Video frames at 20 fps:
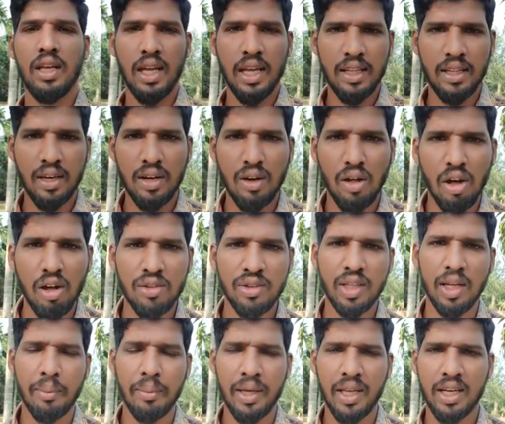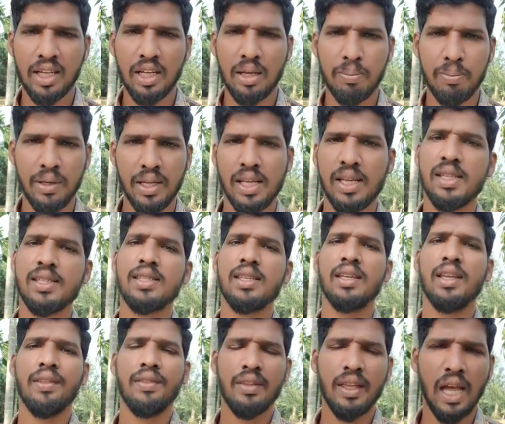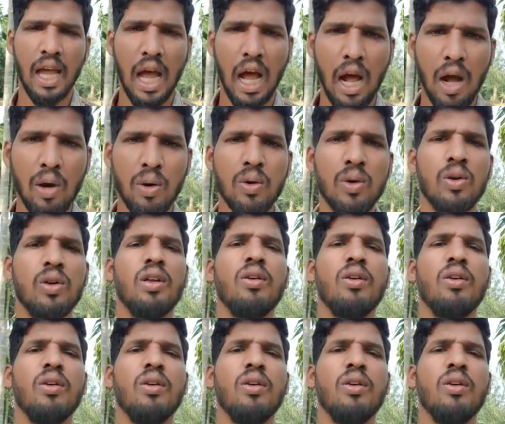in the North America place they have